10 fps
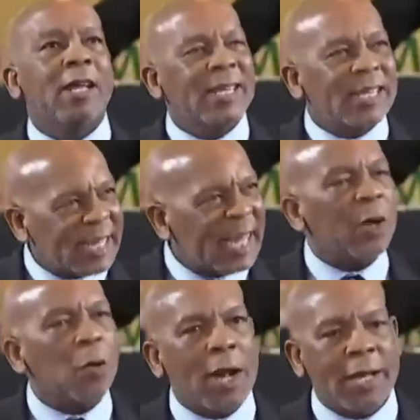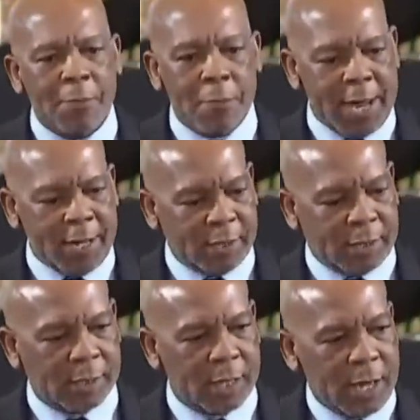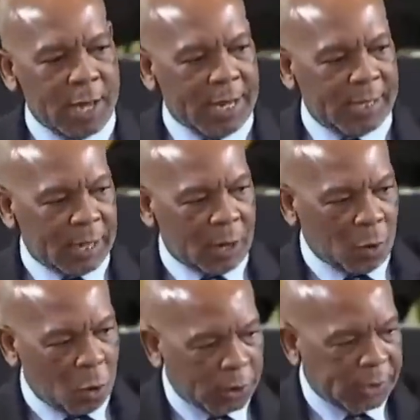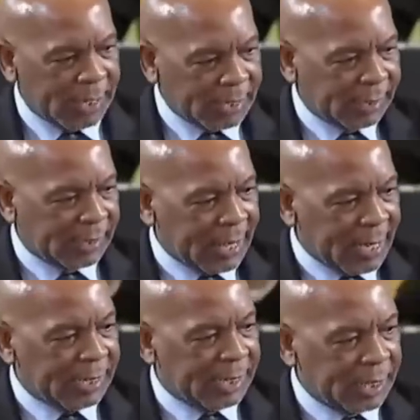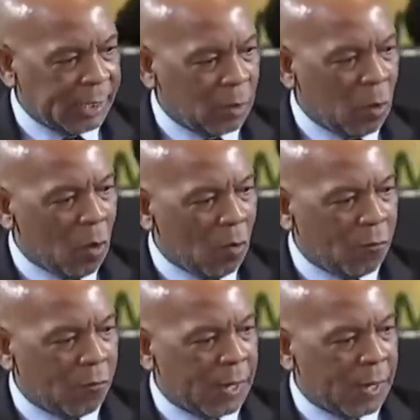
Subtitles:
The second one he makes is a concentration of